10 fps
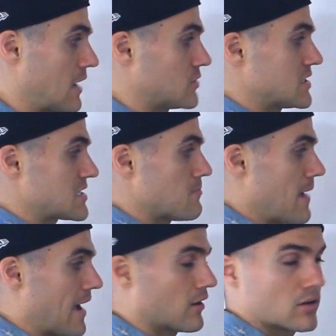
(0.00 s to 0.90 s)
Now it doesn't
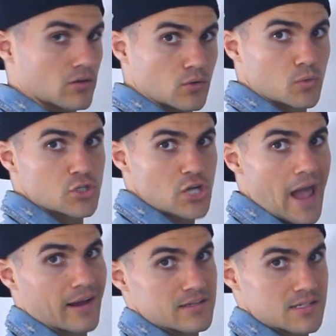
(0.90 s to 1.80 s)
matter which
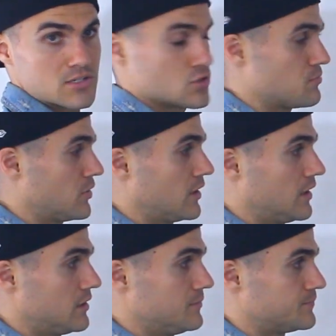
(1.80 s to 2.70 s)
axis you put
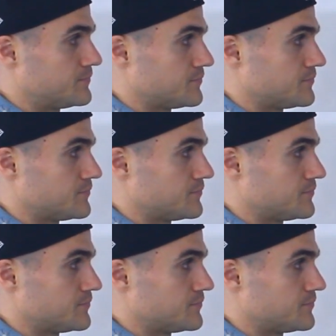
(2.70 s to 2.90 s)
it in,